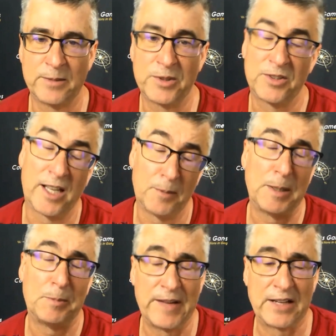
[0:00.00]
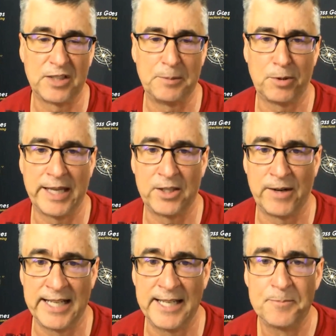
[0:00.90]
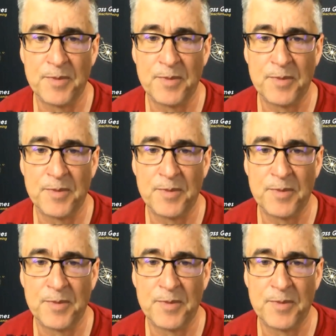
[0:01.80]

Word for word: which a lot of people have actually played already.